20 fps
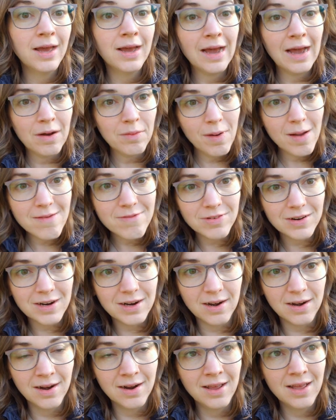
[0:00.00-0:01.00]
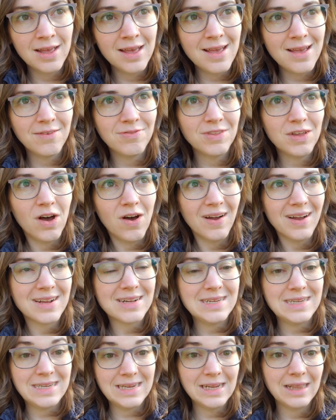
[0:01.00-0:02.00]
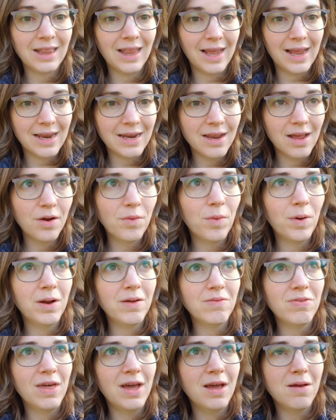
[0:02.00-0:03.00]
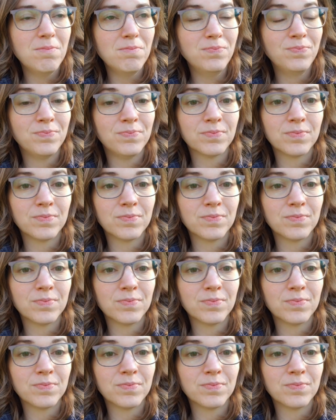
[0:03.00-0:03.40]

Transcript: However, if the hawk did land on one of them,